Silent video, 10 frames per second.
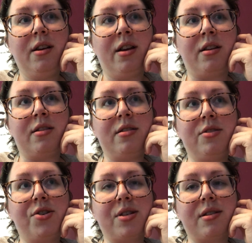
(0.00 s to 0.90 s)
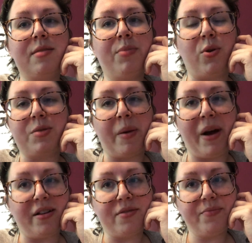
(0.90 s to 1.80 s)
it's just blows my
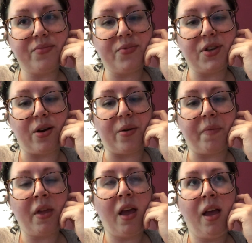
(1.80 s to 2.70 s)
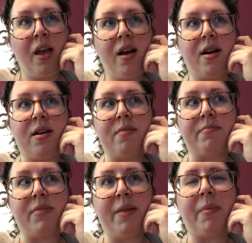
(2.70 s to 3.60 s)
mind. So
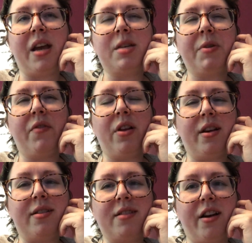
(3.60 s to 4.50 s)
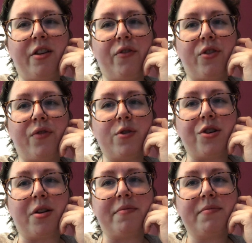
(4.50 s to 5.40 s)
it makes me really excited for the
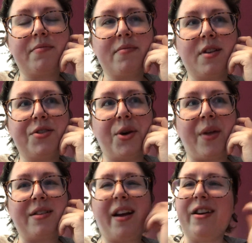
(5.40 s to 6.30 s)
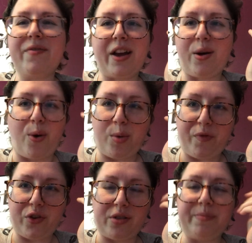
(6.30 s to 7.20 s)
future. So that's kind of like a
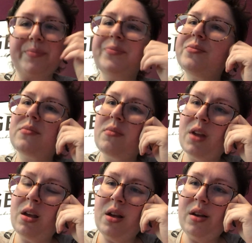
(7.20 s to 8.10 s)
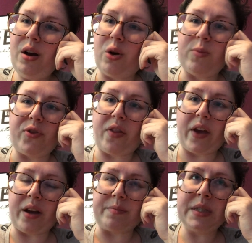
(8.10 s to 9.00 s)
hopeful thing.